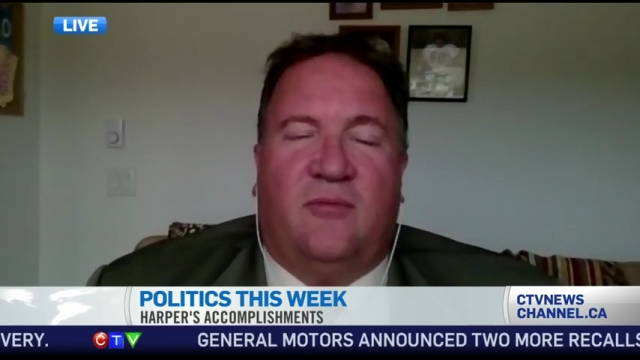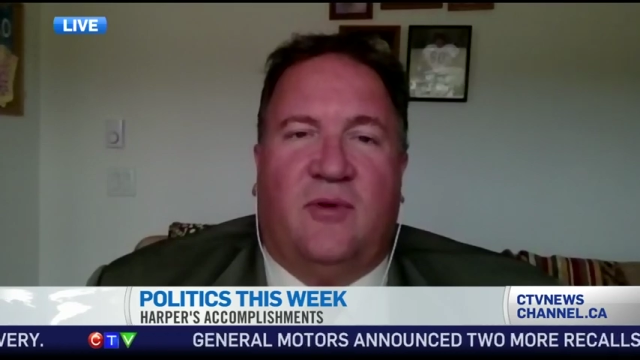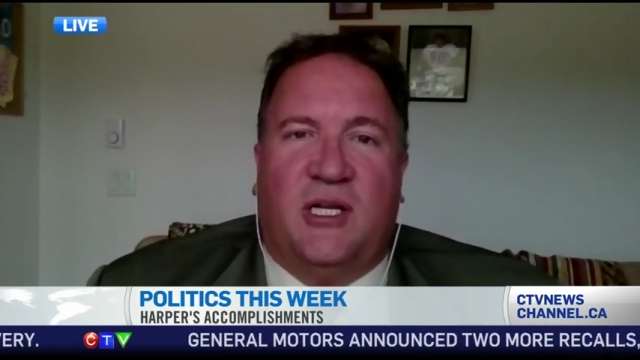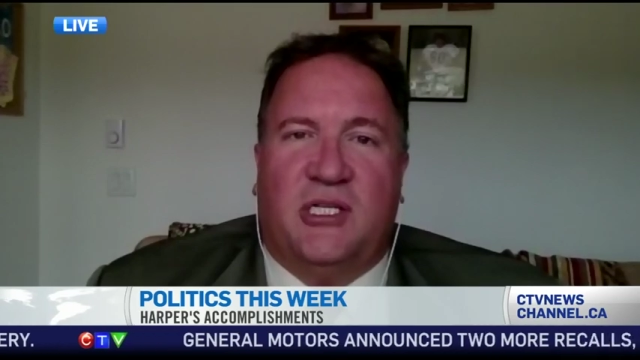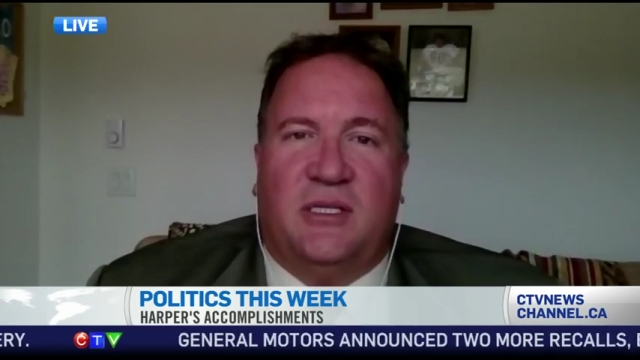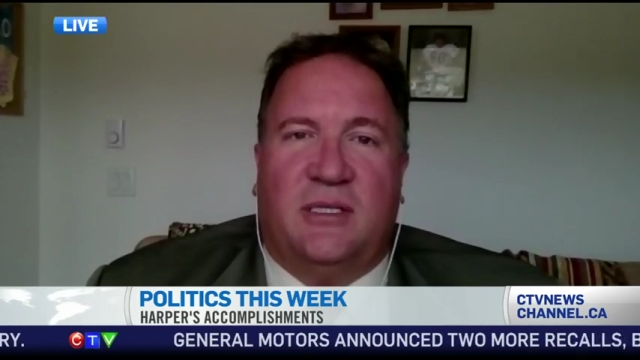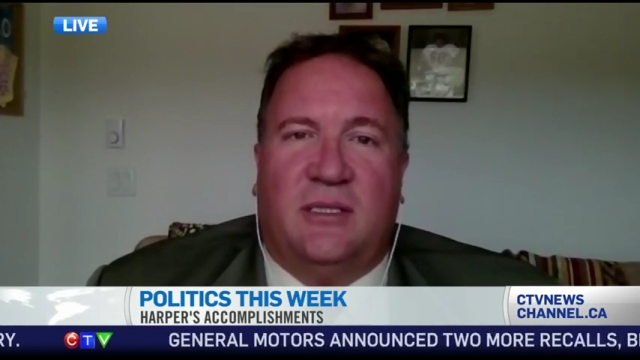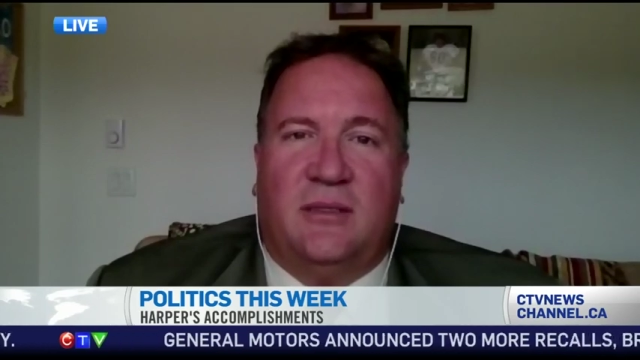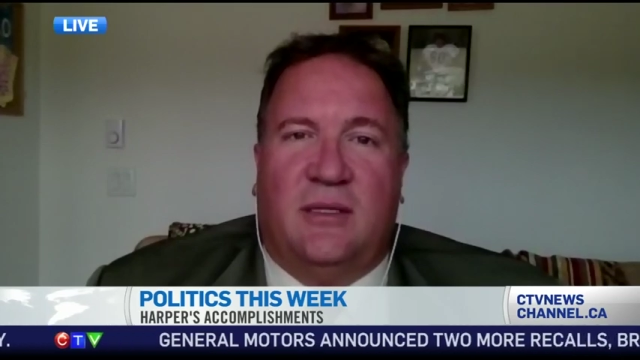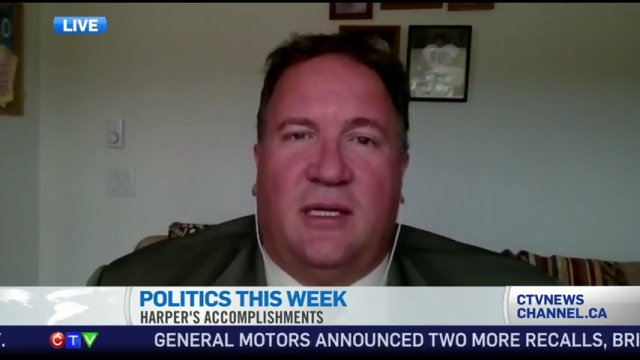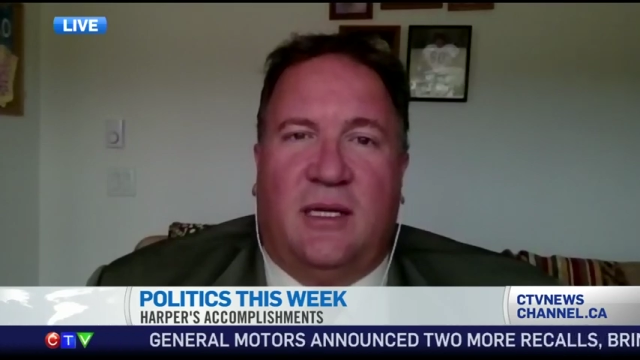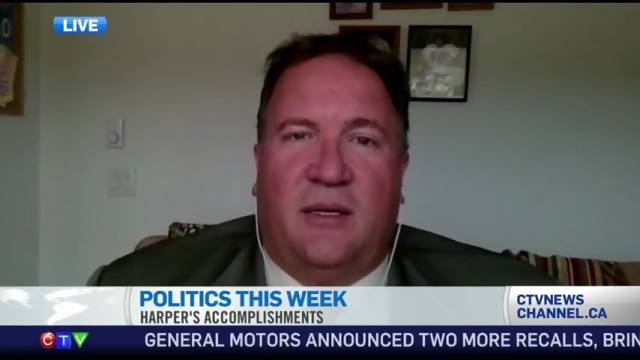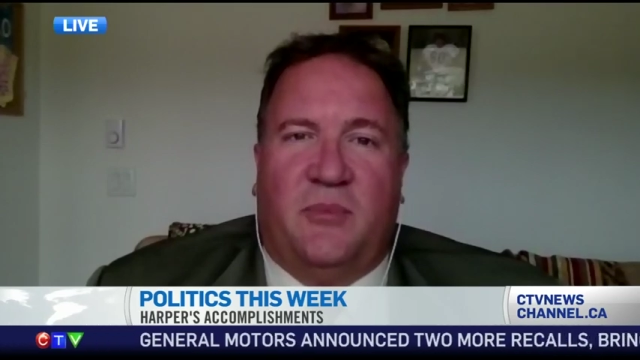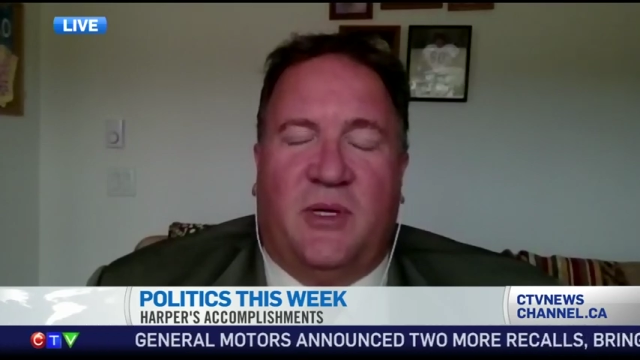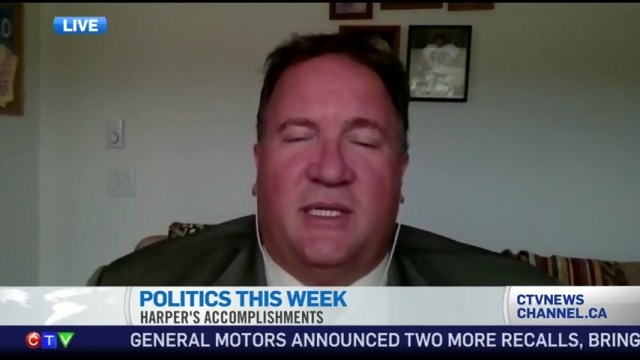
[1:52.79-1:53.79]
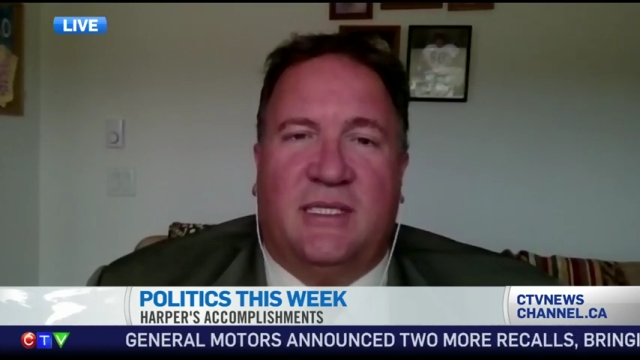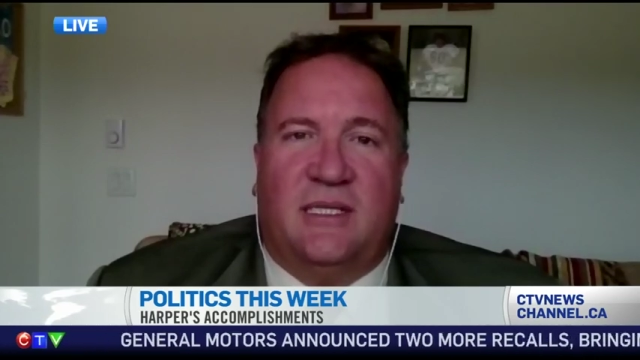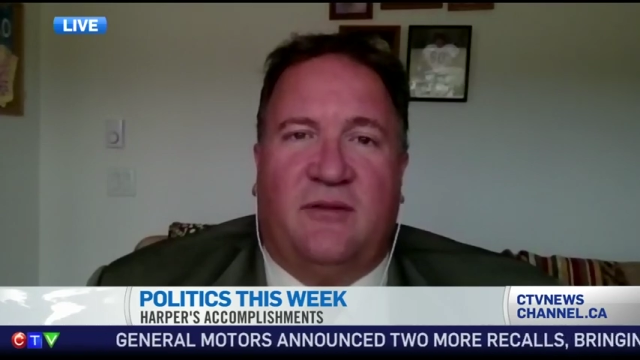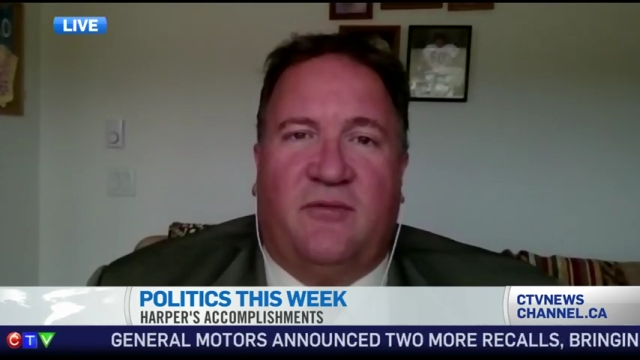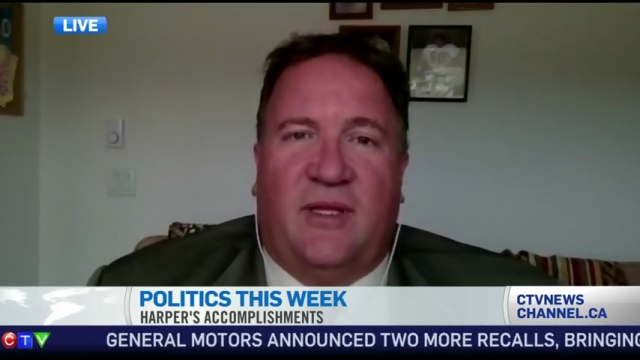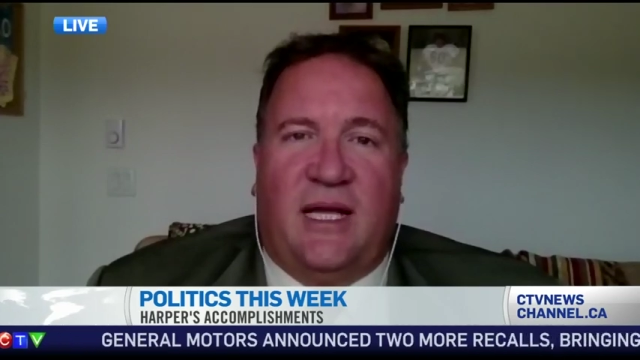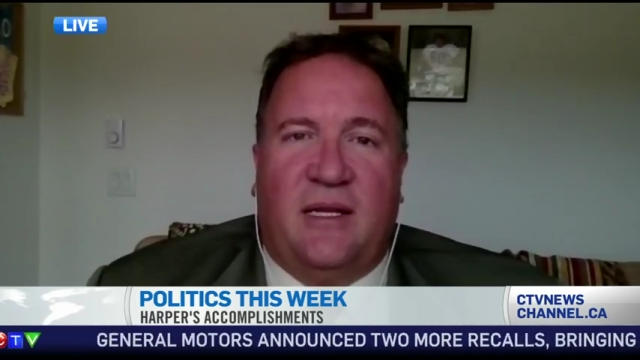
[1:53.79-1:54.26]
Russian
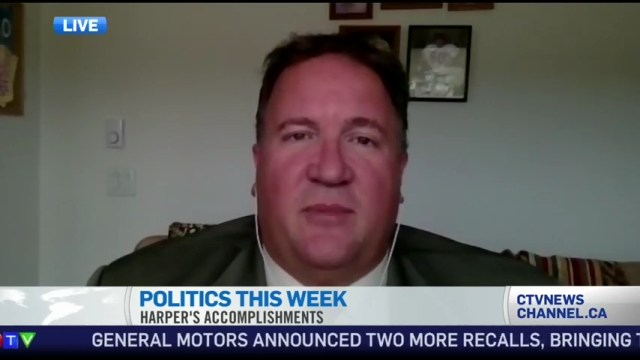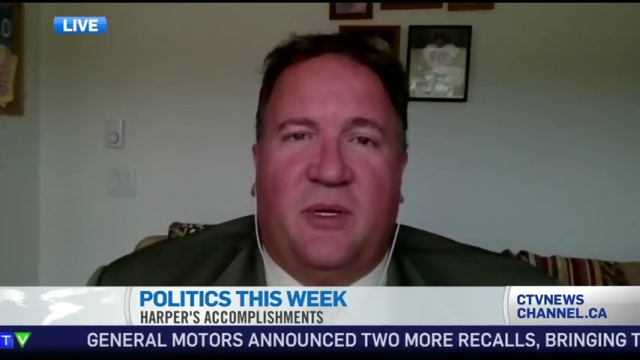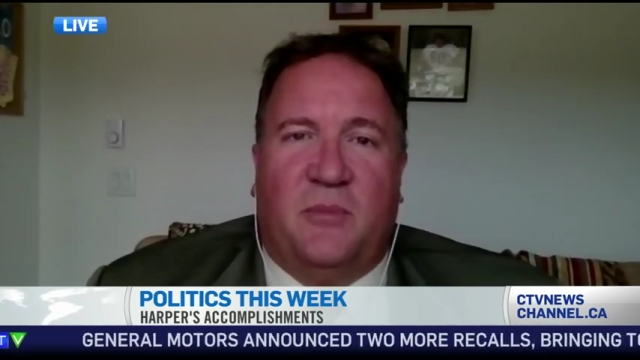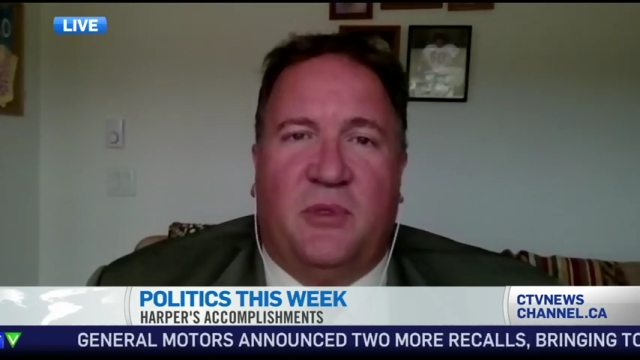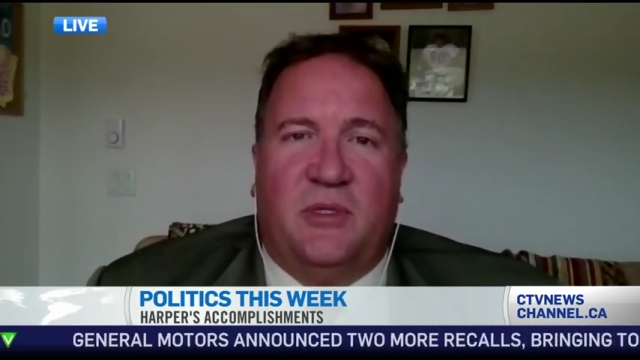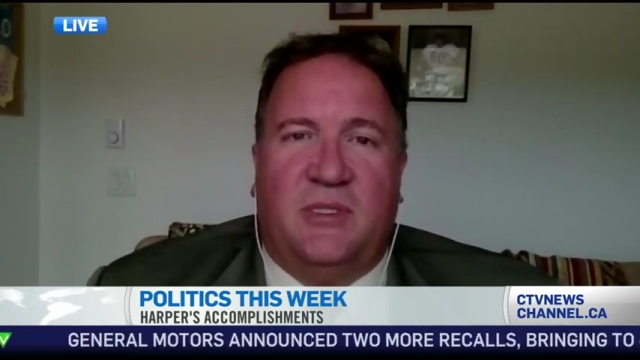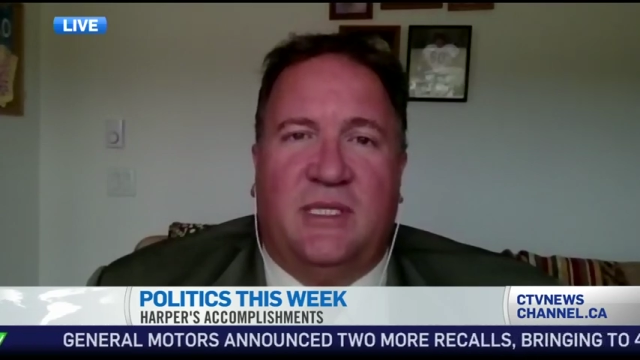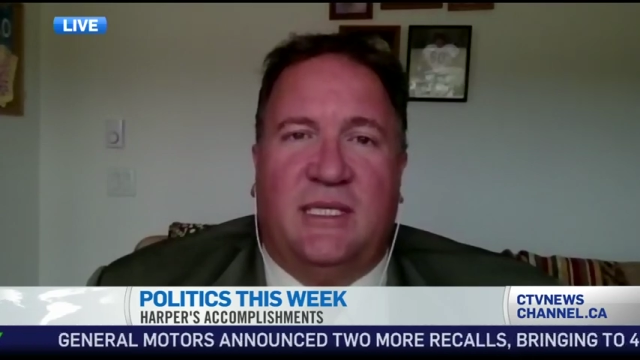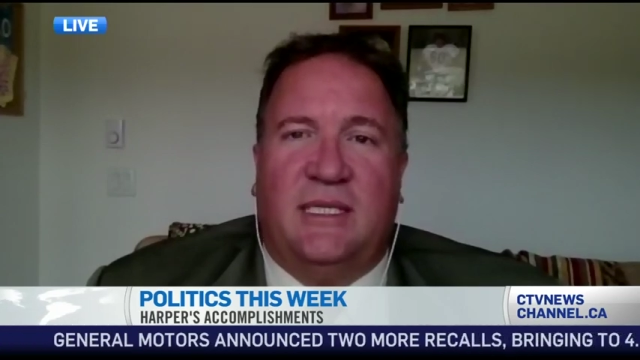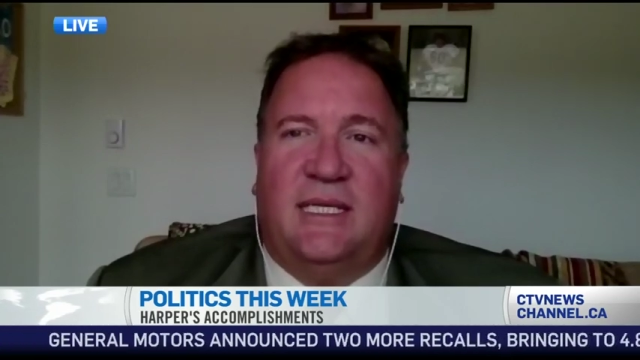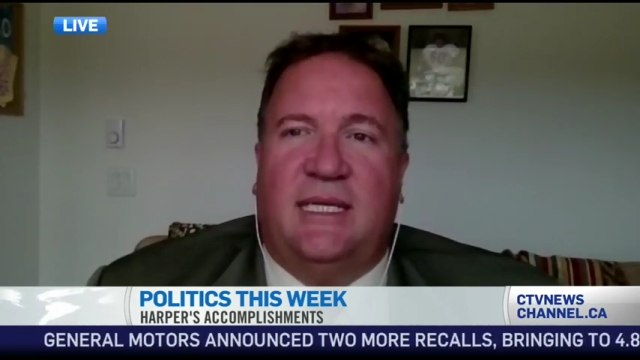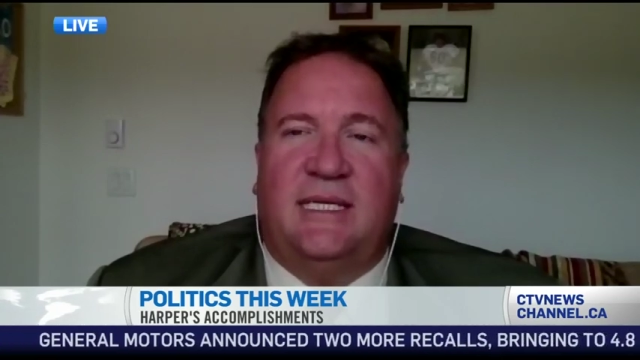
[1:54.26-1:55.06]
President Vladimir Putin.